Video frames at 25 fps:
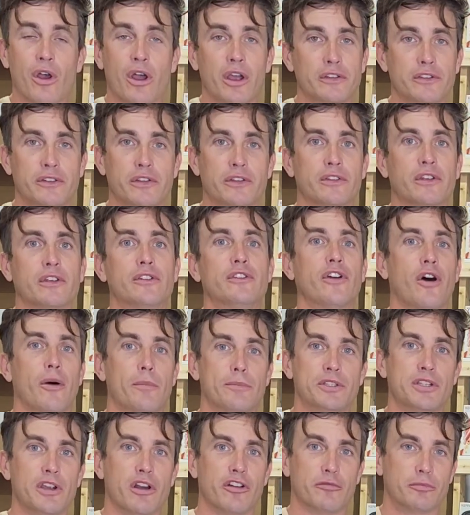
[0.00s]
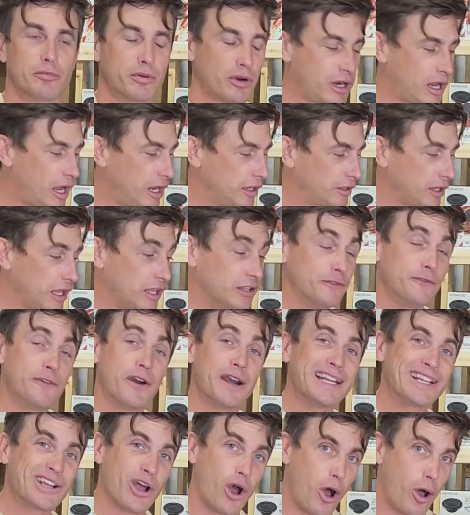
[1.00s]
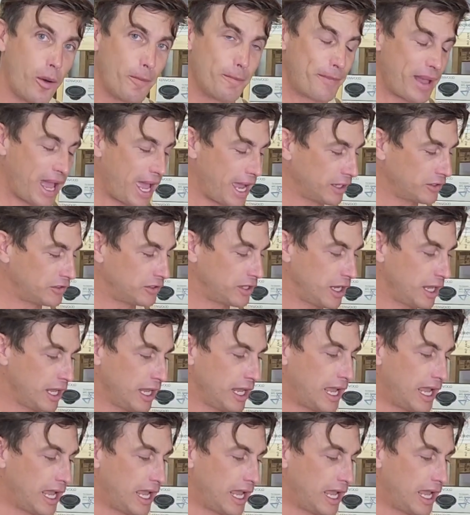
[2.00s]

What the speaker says: Hertz is a top shelf product. It's very compact,